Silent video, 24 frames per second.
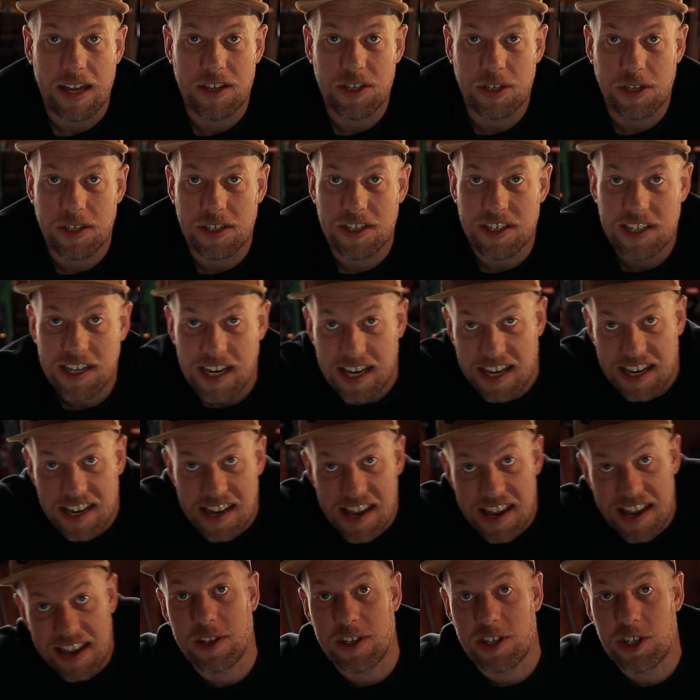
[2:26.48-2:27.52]
as you can see,
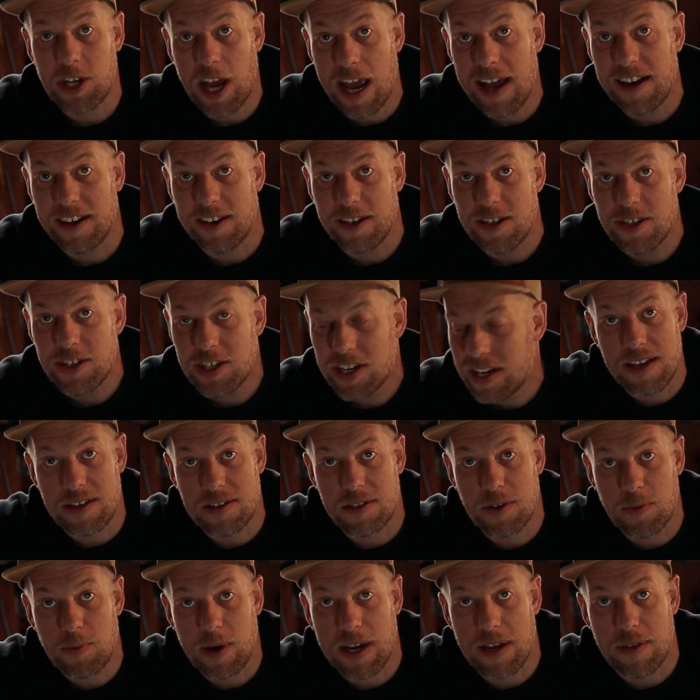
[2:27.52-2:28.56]
the challenge is
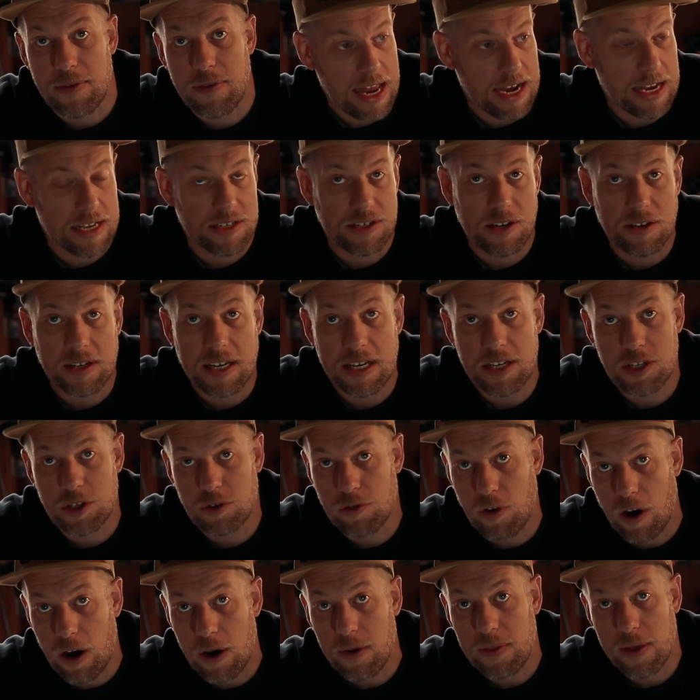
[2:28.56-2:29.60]
the width. And as our kids
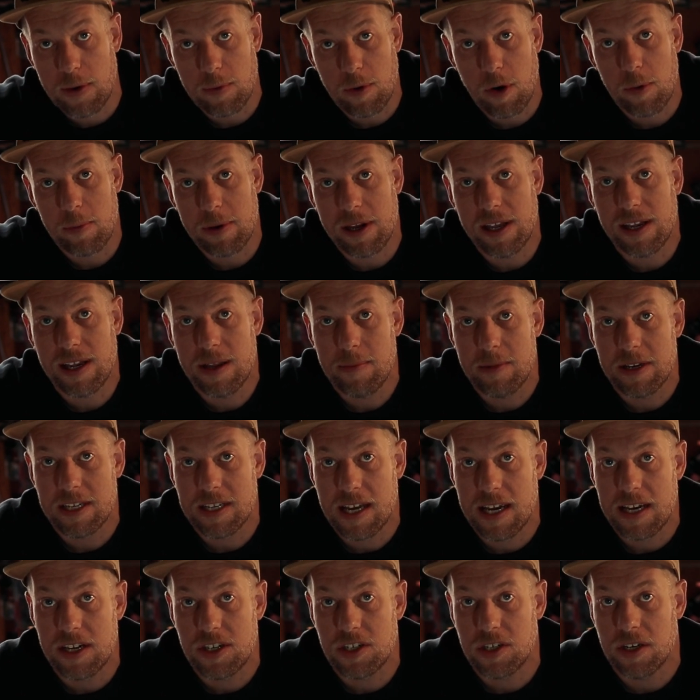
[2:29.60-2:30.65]
grow, there will be a
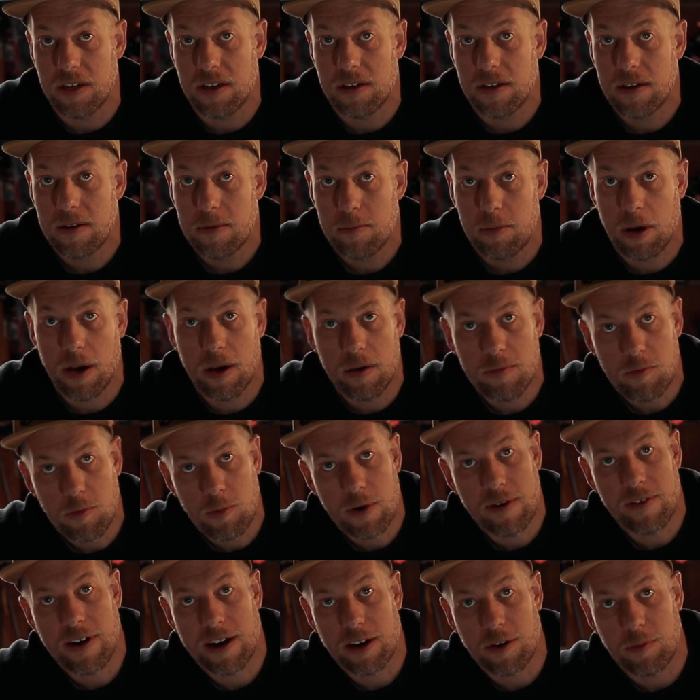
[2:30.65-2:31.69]
limitation, but
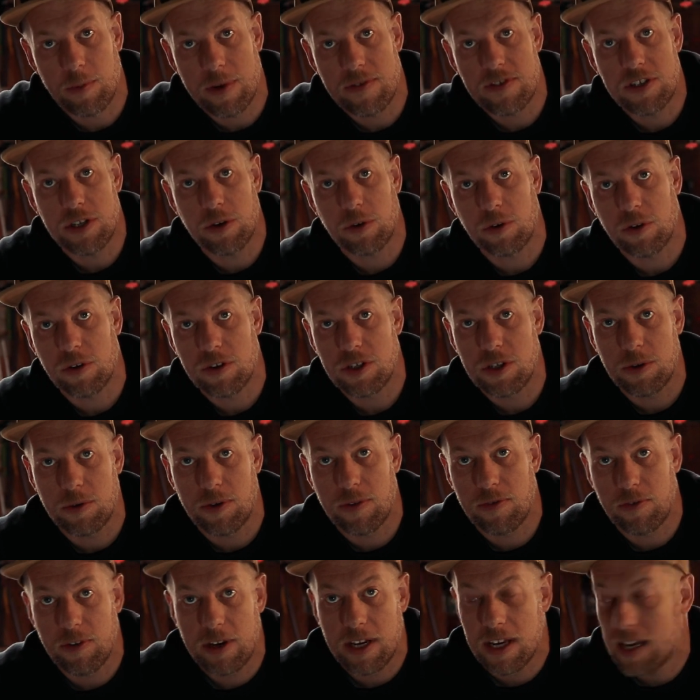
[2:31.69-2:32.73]
we reckon we've still got 2 or
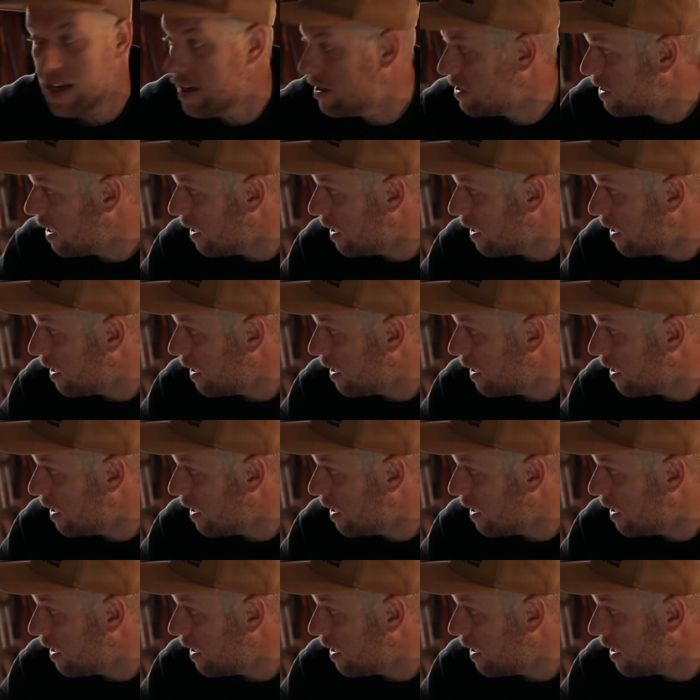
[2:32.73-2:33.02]
3 years